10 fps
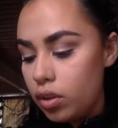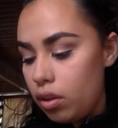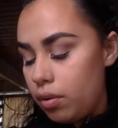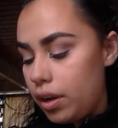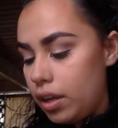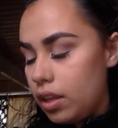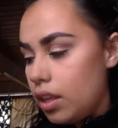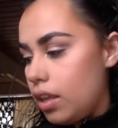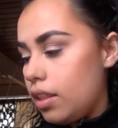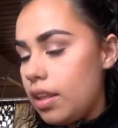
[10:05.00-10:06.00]
Alright,
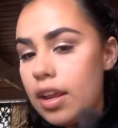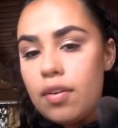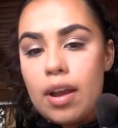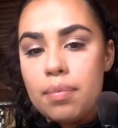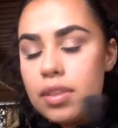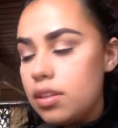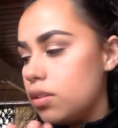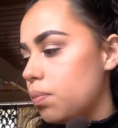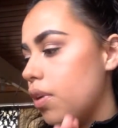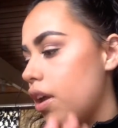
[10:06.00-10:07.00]
then I grabbed
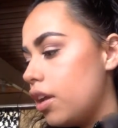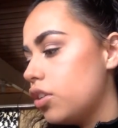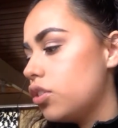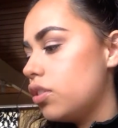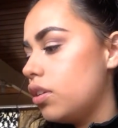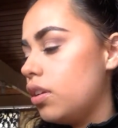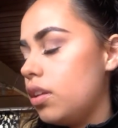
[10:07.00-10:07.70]
this brush.